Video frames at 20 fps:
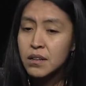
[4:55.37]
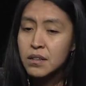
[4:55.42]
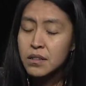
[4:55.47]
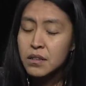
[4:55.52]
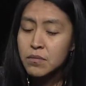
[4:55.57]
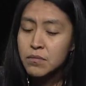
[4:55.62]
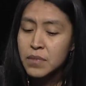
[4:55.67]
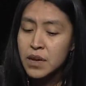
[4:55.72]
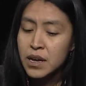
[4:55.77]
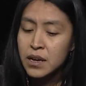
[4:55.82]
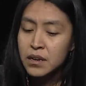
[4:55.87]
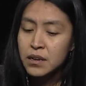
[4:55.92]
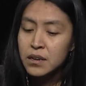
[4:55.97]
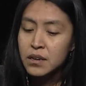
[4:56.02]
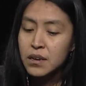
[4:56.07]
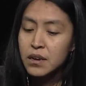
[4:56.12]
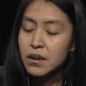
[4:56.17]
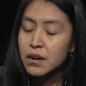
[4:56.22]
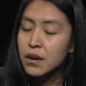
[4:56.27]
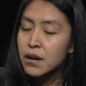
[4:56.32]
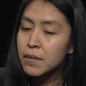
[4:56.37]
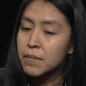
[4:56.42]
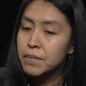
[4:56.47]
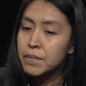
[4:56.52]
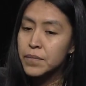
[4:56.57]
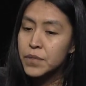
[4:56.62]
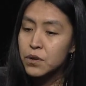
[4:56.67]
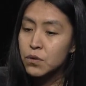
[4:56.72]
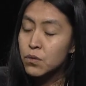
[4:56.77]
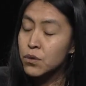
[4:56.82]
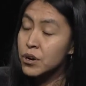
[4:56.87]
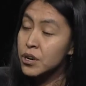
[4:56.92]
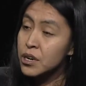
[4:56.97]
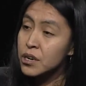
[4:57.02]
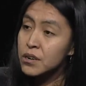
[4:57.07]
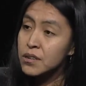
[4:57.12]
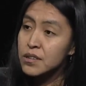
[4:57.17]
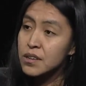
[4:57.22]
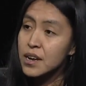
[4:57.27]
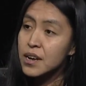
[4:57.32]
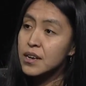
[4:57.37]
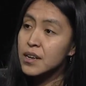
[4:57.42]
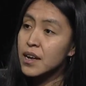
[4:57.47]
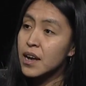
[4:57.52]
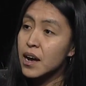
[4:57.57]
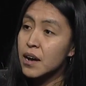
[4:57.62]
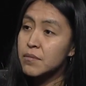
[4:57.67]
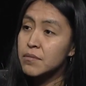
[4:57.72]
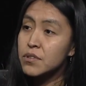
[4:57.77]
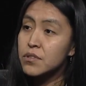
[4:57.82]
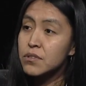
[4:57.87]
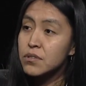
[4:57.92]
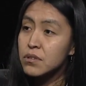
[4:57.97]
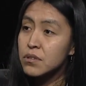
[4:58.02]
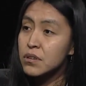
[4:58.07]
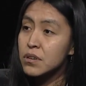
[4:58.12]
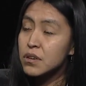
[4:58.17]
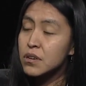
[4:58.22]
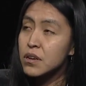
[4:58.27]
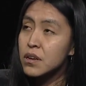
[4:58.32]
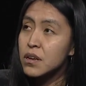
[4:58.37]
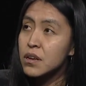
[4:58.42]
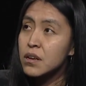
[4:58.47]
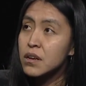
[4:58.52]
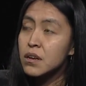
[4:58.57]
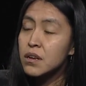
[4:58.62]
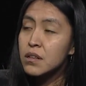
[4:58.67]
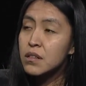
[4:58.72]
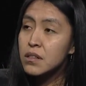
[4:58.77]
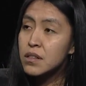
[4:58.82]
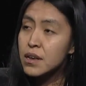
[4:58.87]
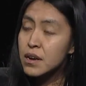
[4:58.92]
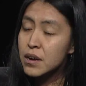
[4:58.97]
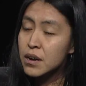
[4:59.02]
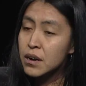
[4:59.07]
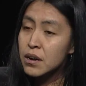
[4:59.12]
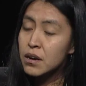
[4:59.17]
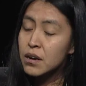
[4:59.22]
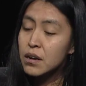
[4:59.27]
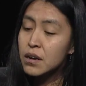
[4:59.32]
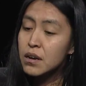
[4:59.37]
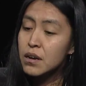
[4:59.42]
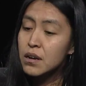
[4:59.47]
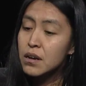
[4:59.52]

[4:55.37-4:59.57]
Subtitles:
The men, the warriors at camp took their